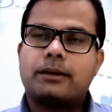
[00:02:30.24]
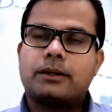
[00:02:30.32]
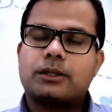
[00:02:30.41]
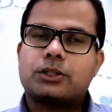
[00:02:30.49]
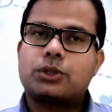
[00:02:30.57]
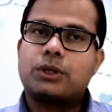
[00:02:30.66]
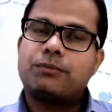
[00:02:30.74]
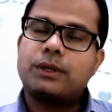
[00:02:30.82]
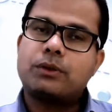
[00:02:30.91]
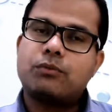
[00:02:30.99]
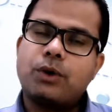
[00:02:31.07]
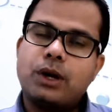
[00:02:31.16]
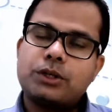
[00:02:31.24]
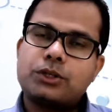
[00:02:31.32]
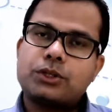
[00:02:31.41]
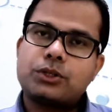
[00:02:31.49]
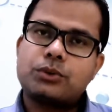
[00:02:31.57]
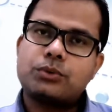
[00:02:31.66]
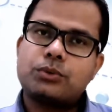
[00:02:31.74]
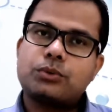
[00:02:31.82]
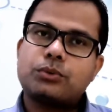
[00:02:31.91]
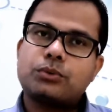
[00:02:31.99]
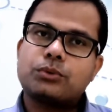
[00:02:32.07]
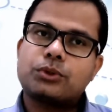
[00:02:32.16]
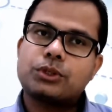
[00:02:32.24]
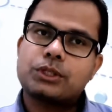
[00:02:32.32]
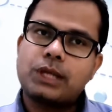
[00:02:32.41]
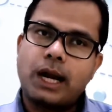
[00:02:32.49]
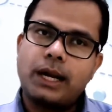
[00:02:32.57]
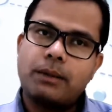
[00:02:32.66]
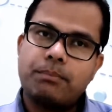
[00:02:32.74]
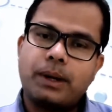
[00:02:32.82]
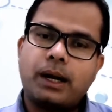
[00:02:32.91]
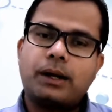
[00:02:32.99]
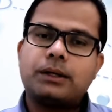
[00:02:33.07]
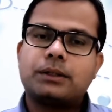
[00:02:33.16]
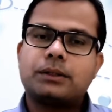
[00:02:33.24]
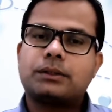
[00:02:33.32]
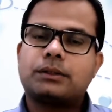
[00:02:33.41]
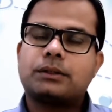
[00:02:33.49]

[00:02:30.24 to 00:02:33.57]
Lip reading: So if it wants to stand apart,